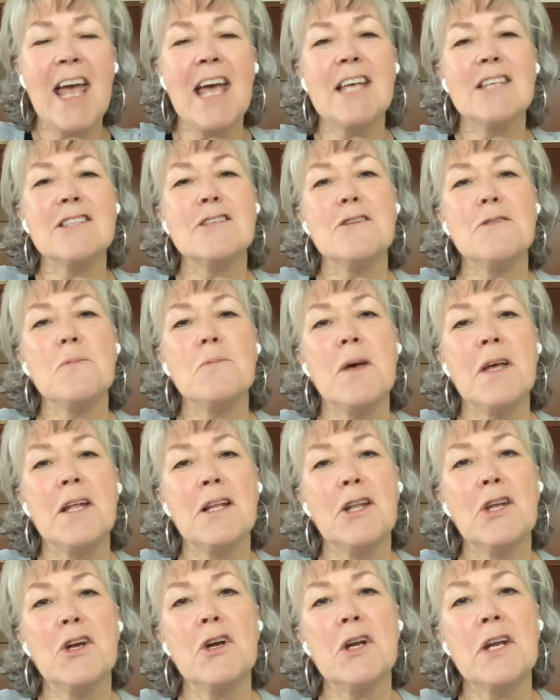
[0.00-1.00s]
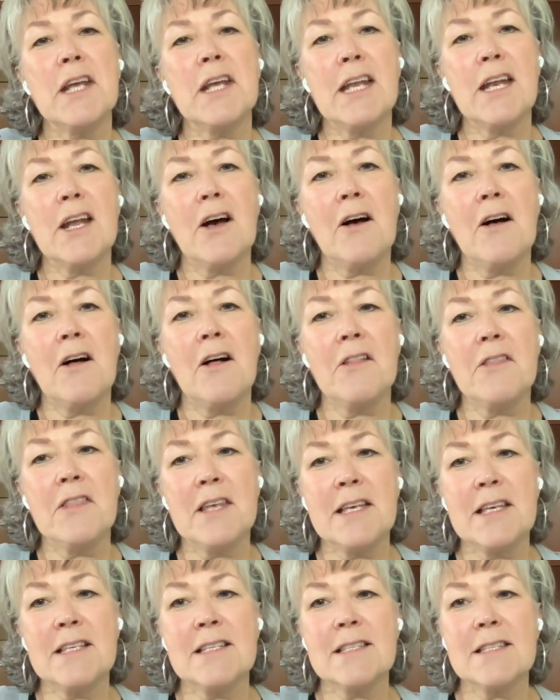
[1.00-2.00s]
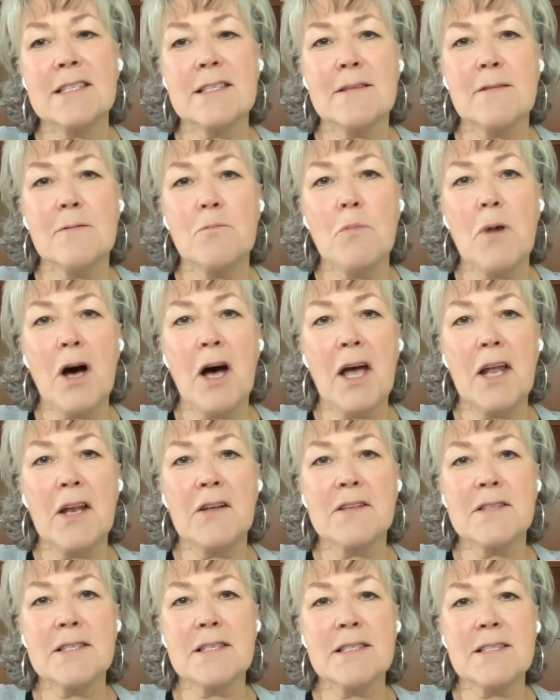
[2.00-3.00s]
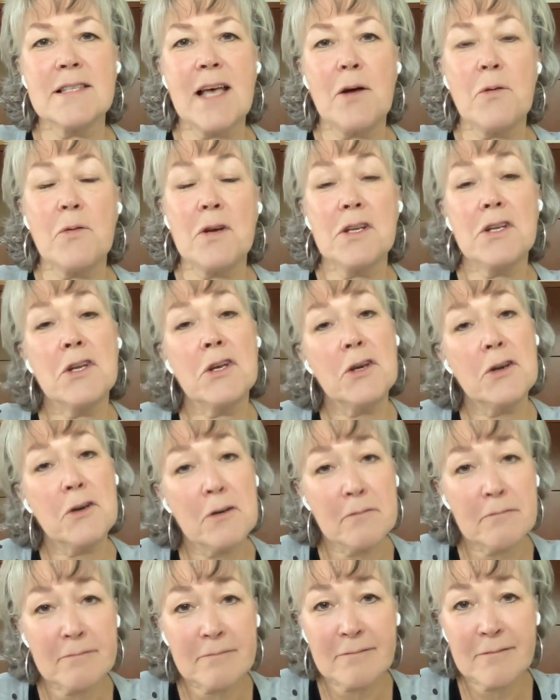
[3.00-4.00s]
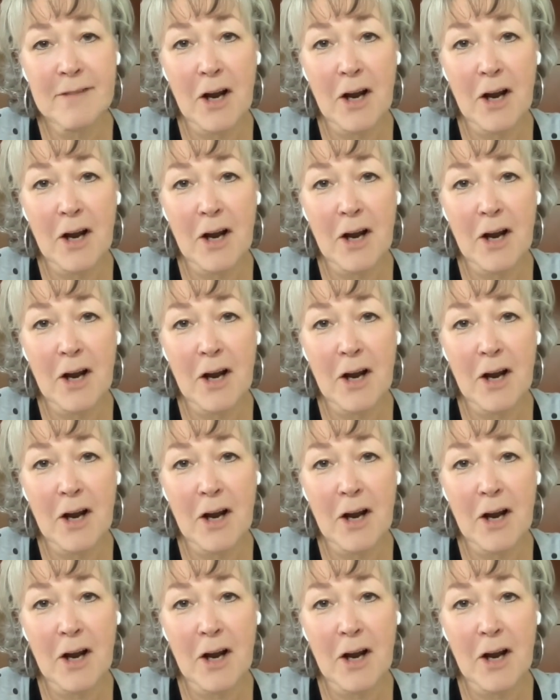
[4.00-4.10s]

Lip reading: as you've been learning all these models is that when you